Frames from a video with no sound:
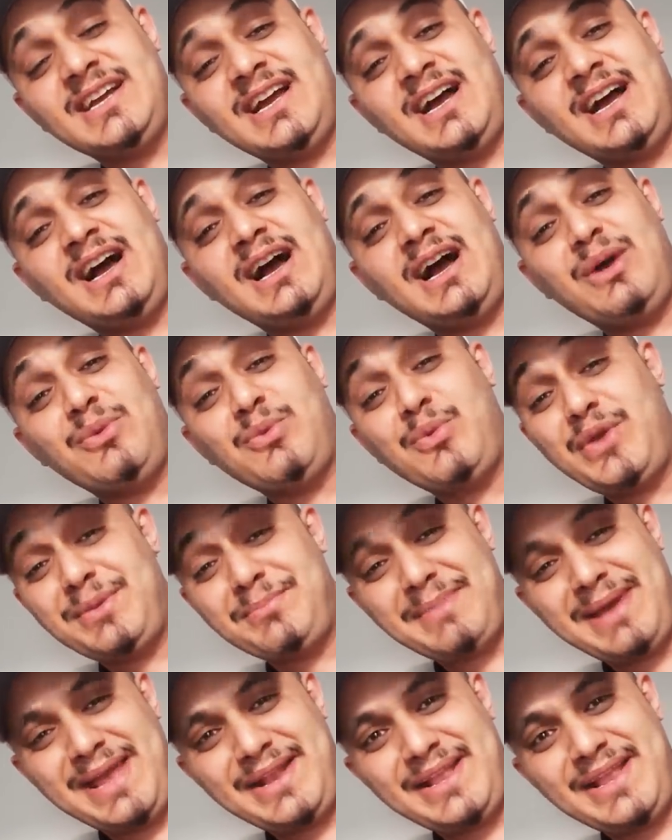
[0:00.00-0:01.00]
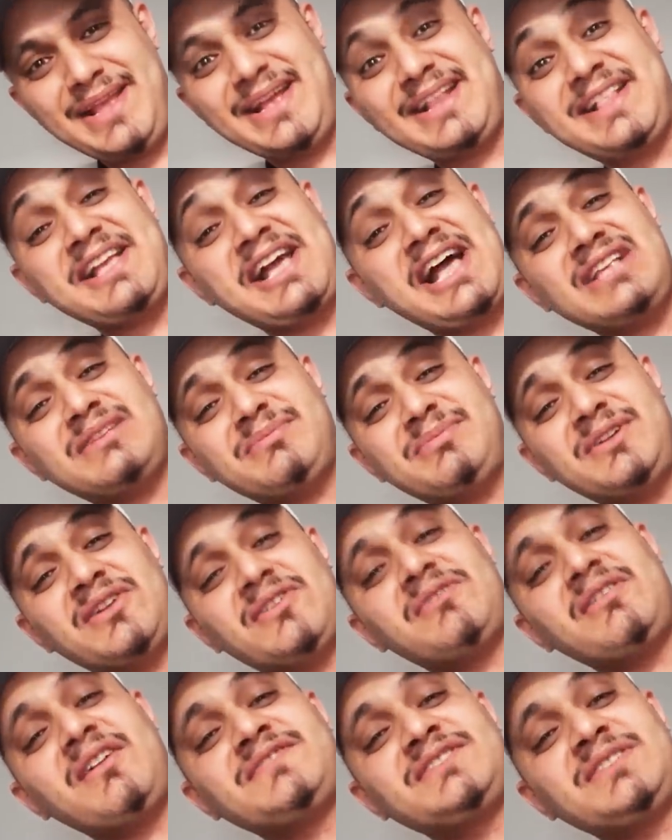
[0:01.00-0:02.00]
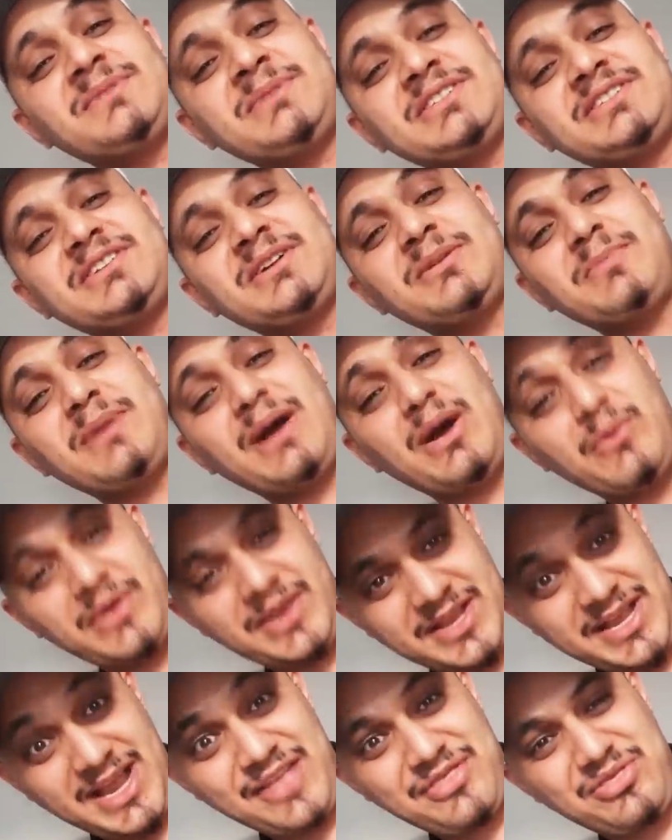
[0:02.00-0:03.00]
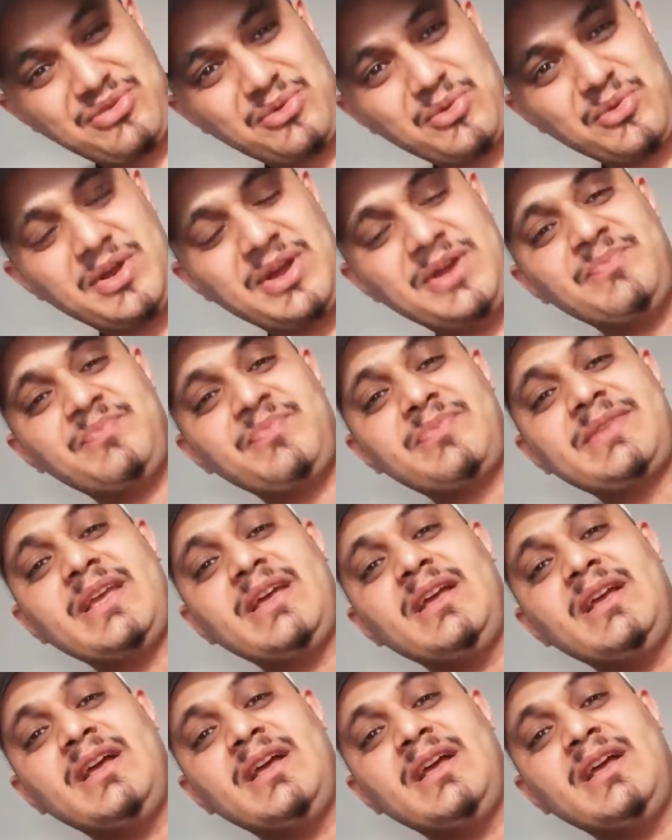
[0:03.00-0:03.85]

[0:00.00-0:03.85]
Uh, we made it. It has been a rough semester, but we got through it.